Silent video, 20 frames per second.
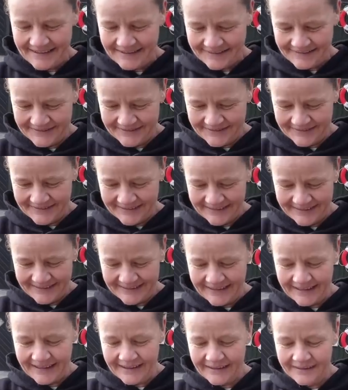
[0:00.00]
So,
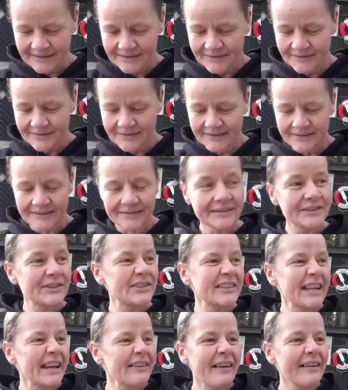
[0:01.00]
yeah.
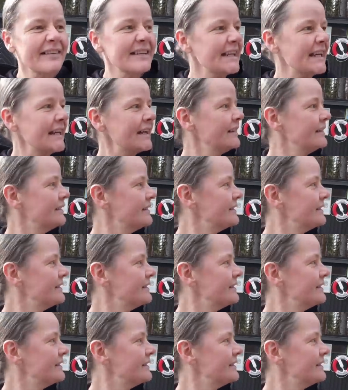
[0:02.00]
Just stay around here.